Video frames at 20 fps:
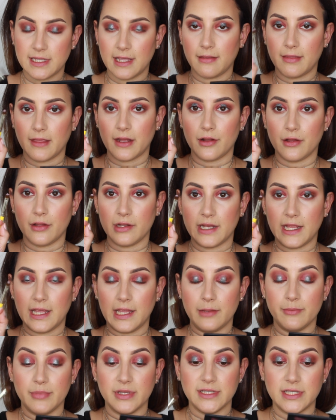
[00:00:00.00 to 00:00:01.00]
to take that on
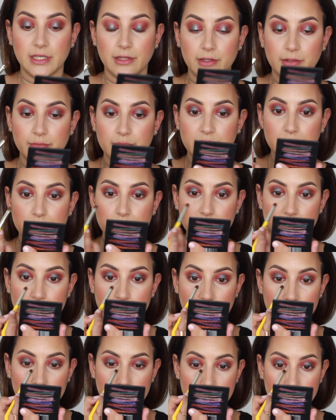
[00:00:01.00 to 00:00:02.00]
a Bdellium Tools
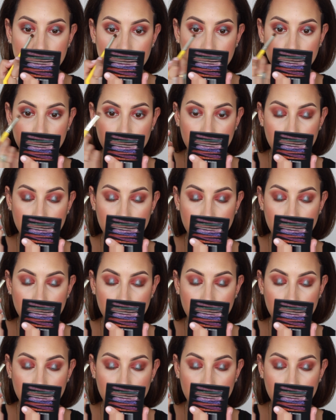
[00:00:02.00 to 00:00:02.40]
brush